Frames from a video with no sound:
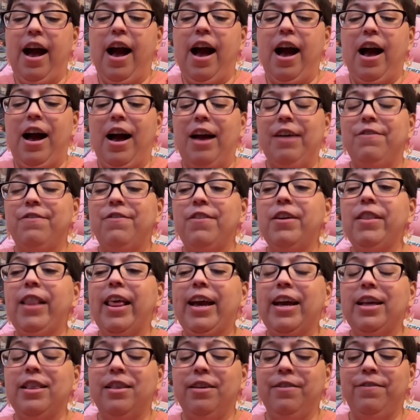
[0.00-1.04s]
I feel
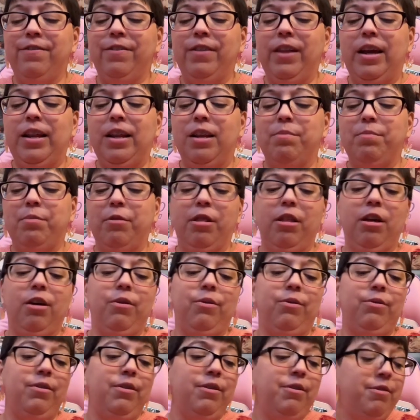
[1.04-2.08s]
like a deflated
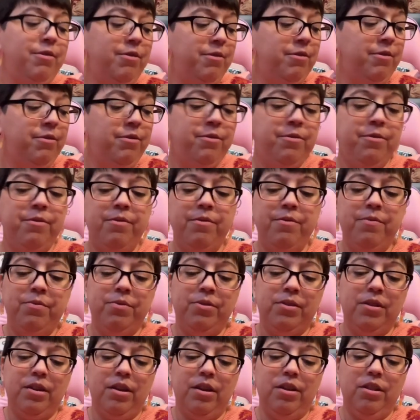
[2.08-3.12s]
balloon.
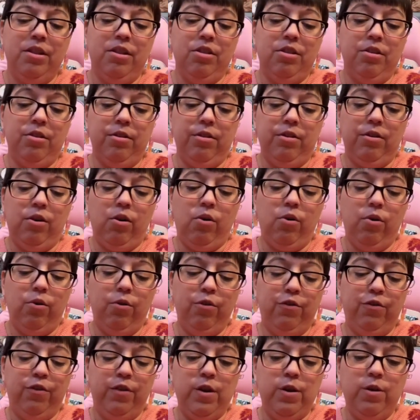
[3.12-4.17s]
The whole
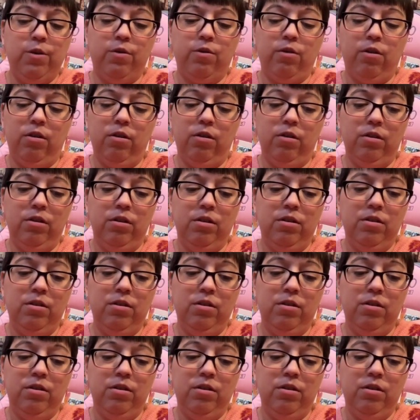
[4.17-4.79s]
funeral,